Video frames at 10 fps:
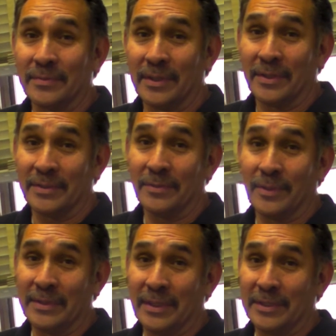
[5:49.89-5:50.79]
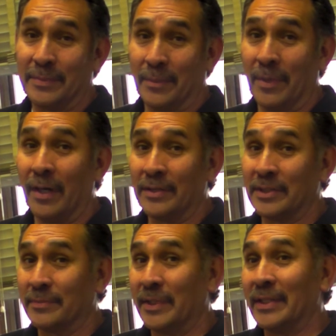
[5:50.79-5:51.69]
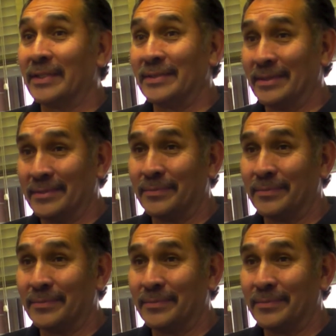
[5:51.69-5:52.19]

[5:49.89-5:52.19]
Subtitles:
because the reason it's been abolished is because it